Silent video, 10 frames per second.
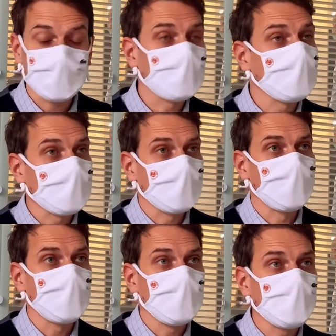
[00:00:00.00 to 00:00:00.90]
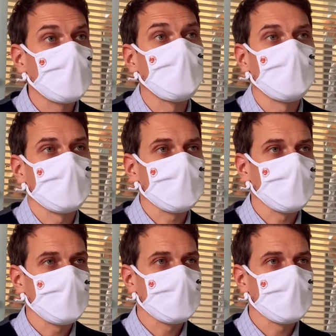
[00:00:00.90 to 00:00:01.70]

something really complex and really